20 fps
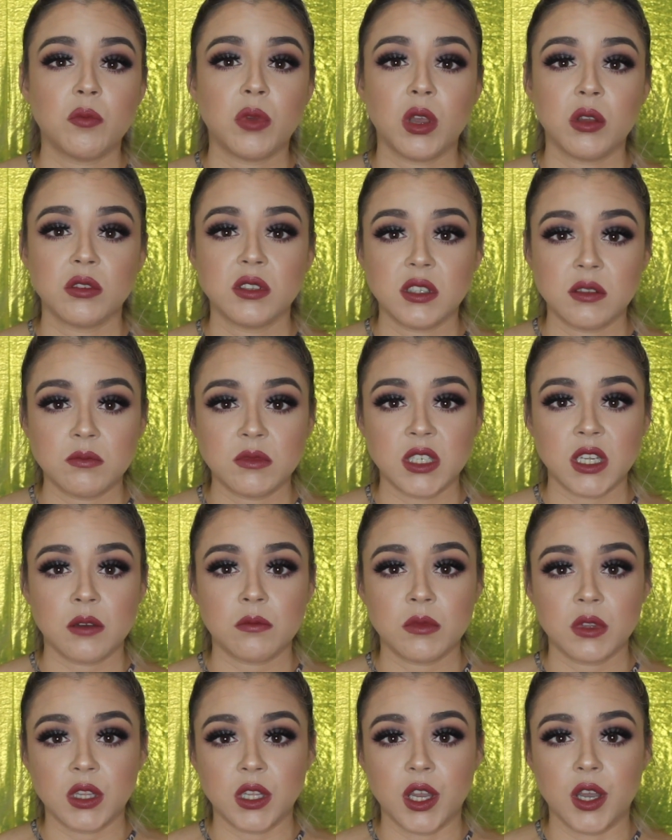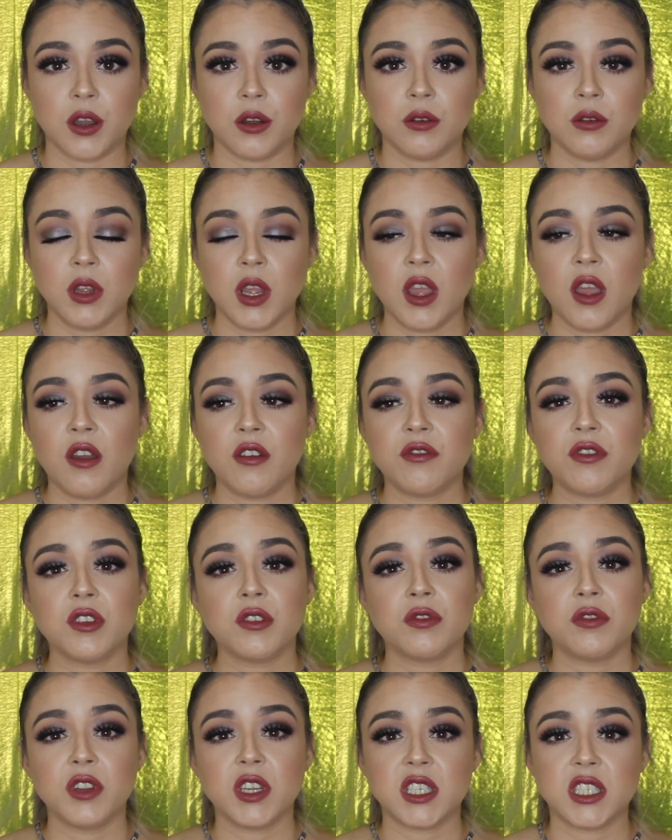Post them down below.
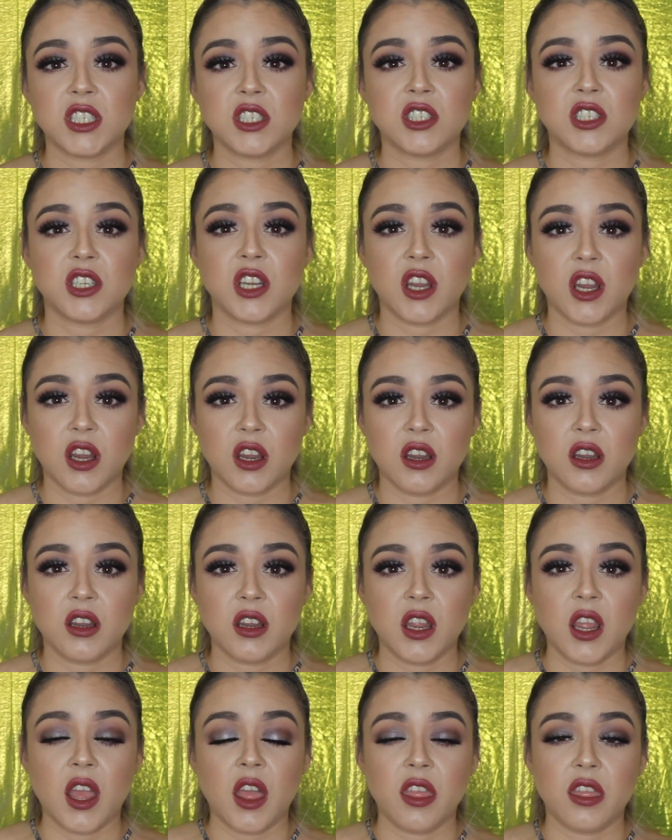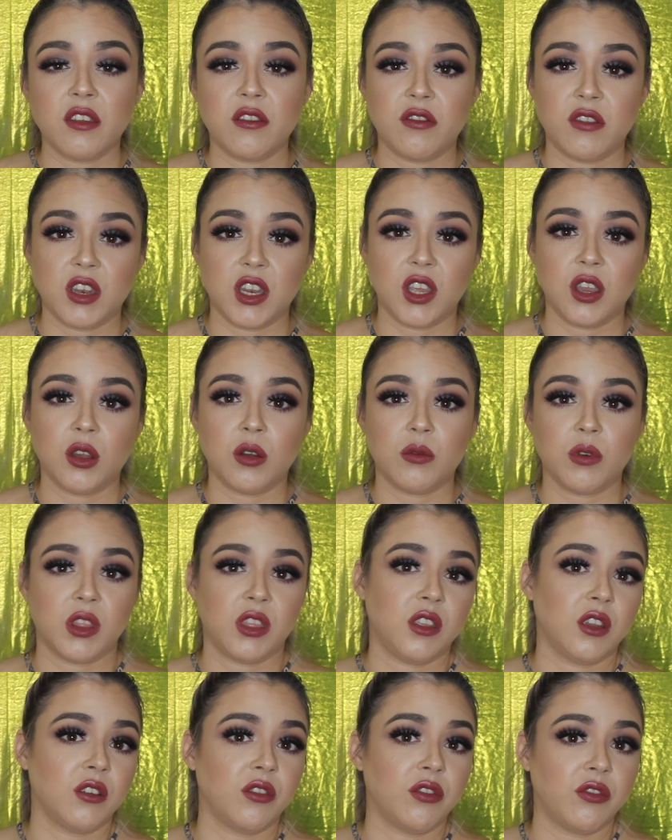Feel free to share the video
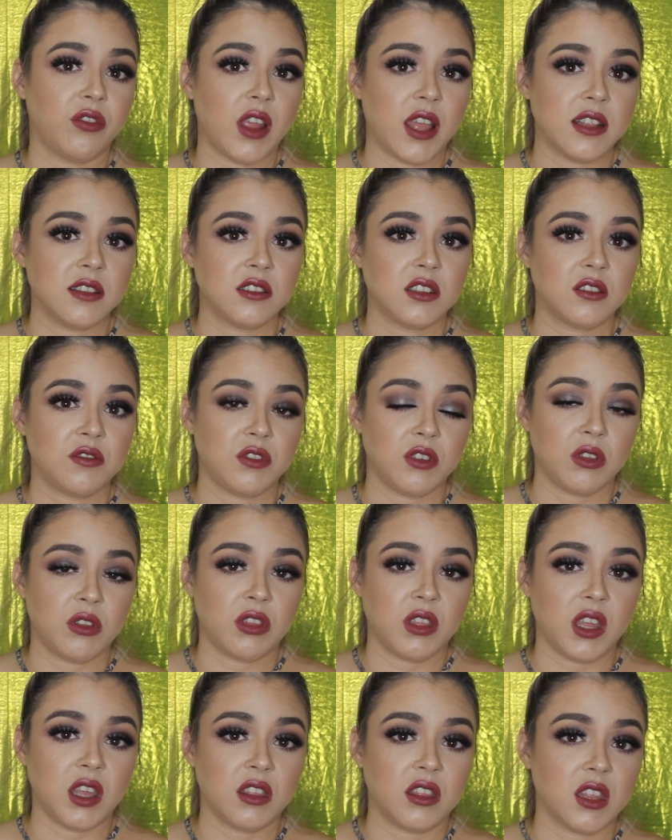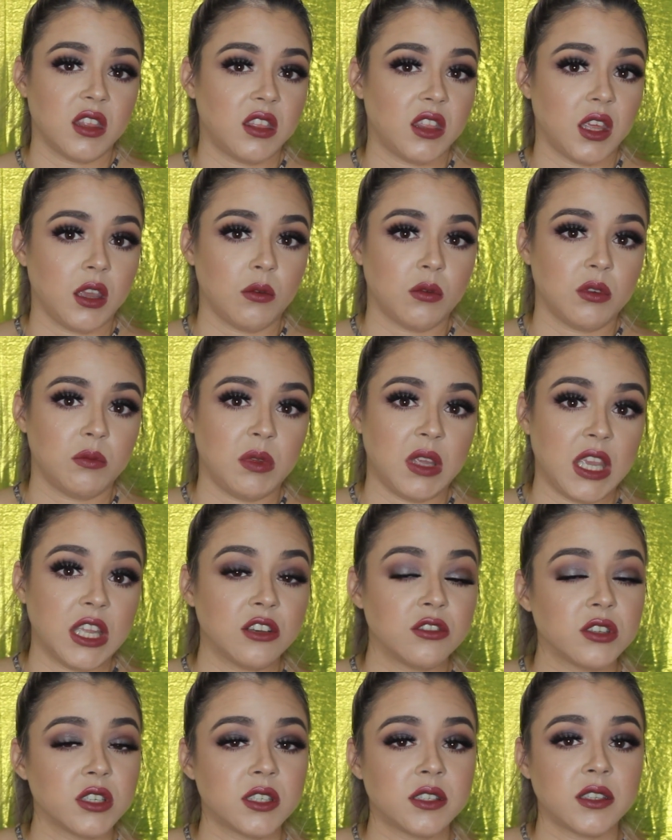with your friends if you think that they would be
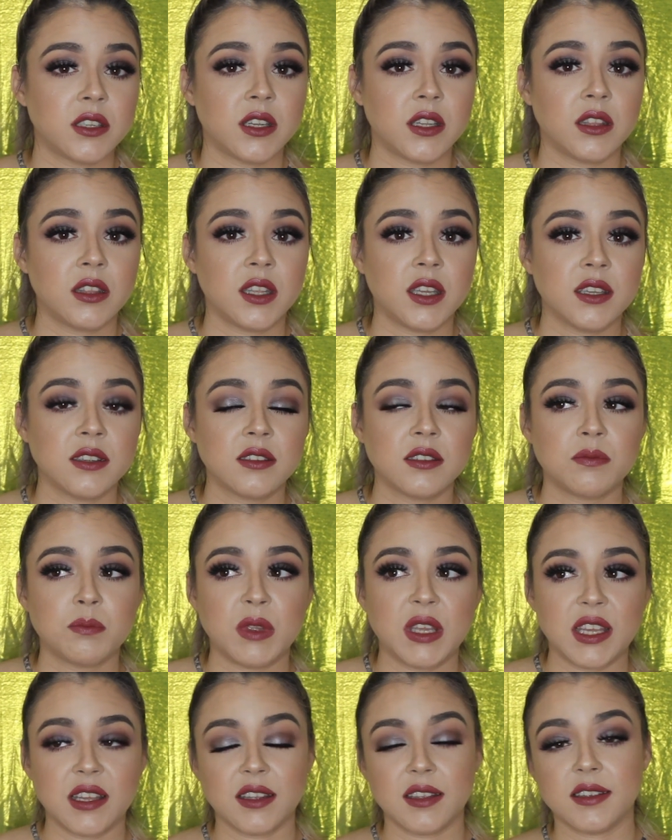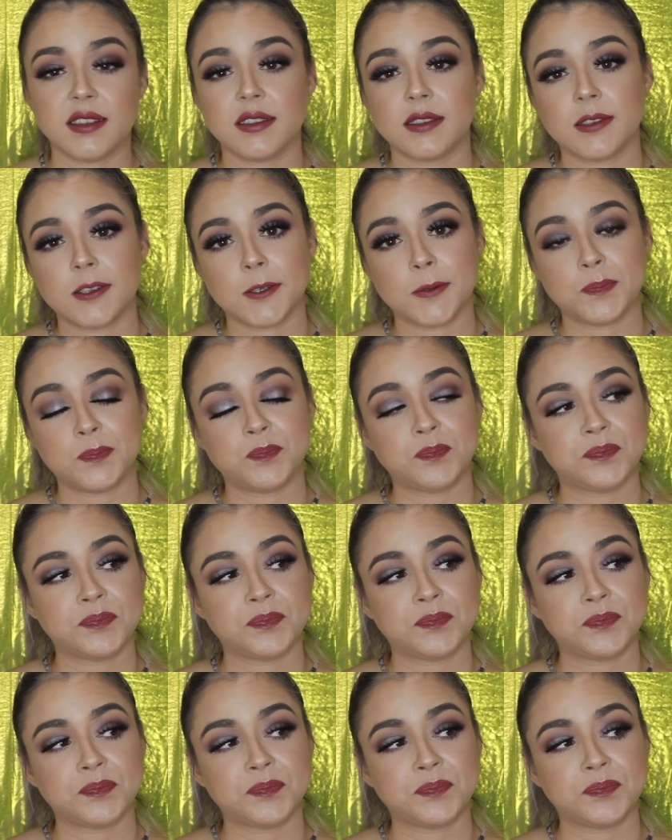interested in this, because